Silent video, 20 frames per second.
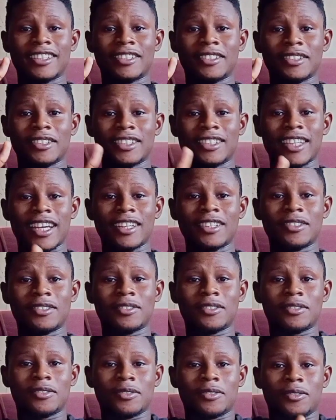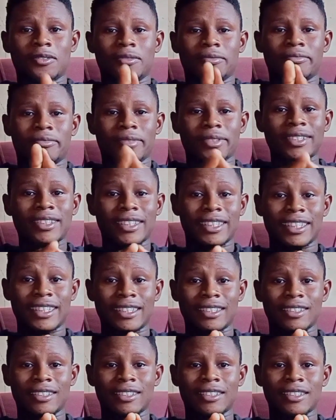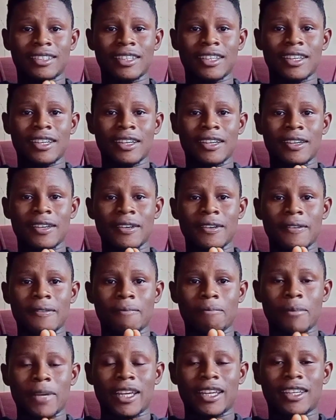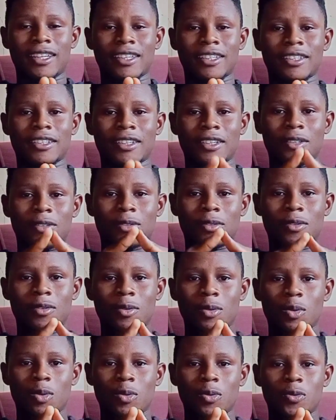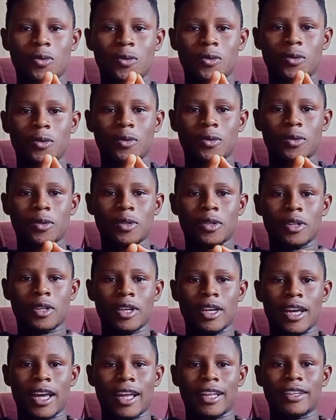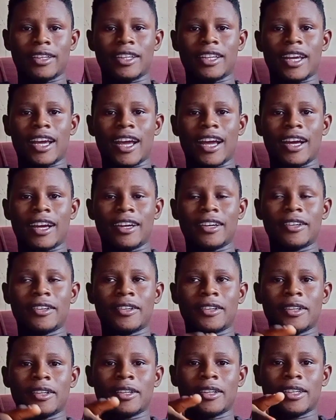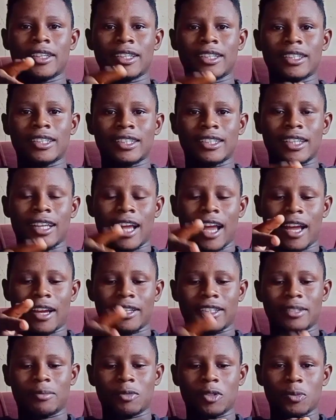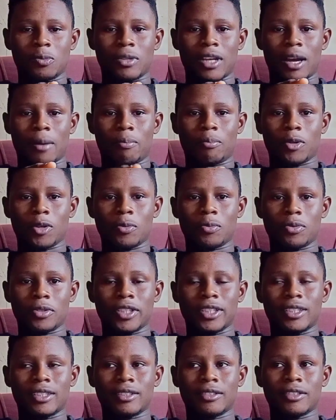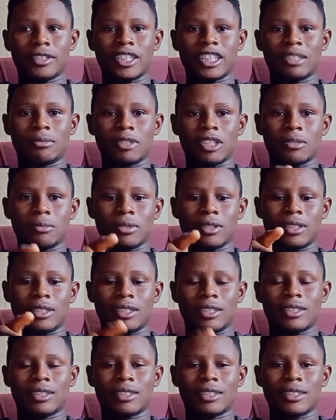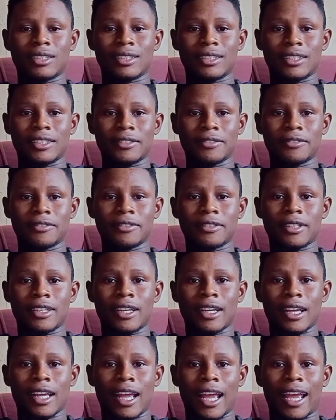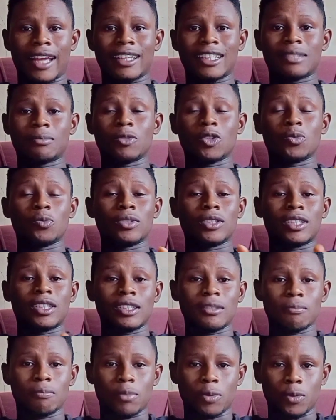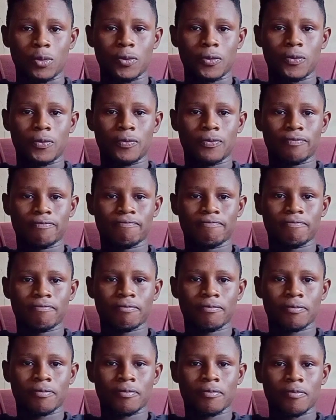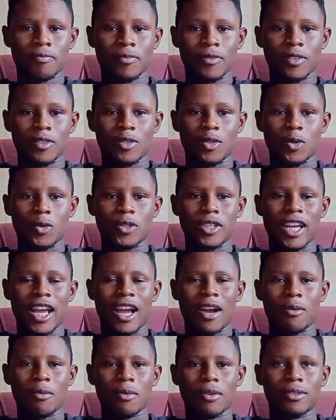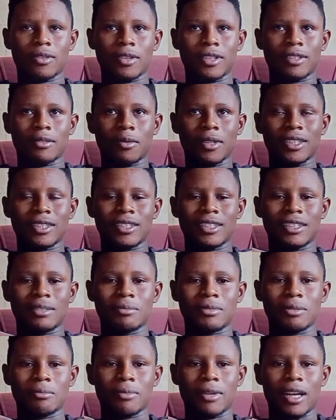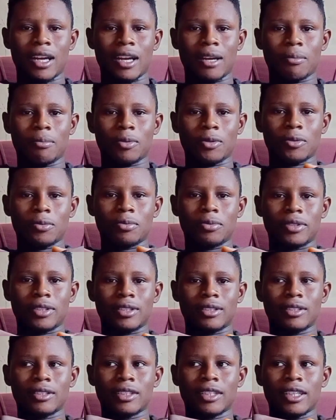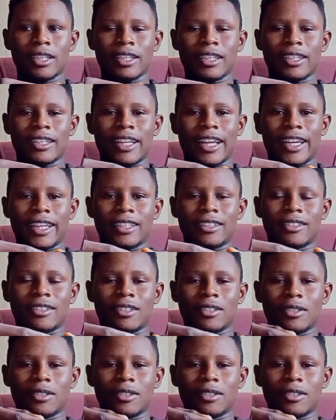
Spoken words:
three things make a good logo, and they are: it must be appropriate, it must be distinctive, and it must be simple. So what did he mean by appropriate? Like